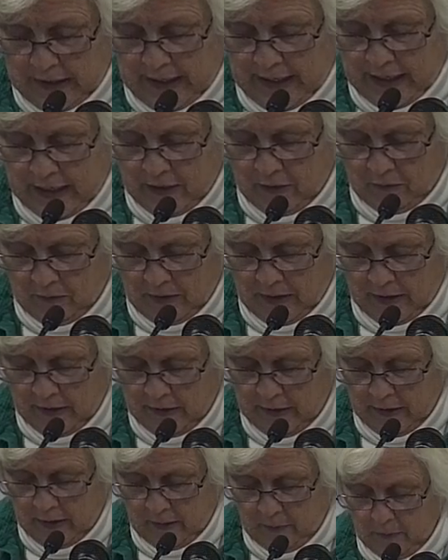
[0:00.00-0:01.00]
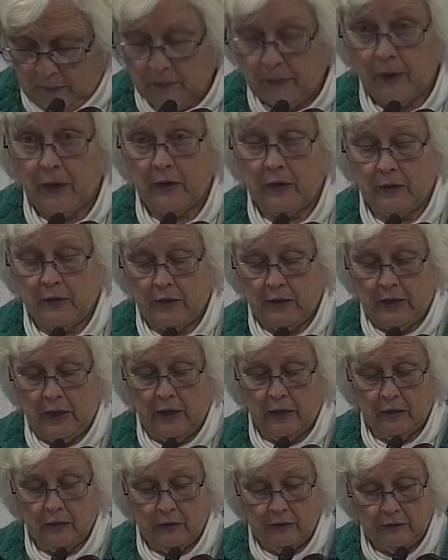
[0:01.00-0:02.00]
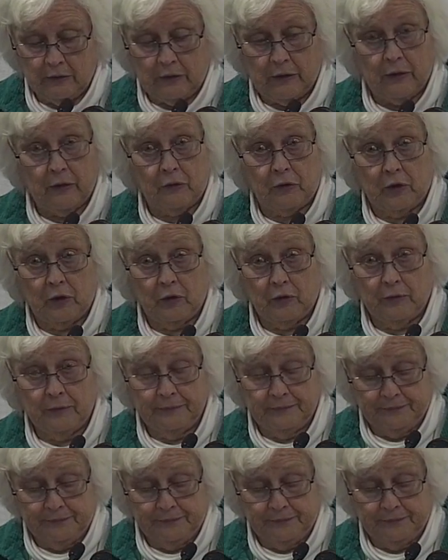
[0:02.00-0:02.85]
hand around the upper part of the neck does it.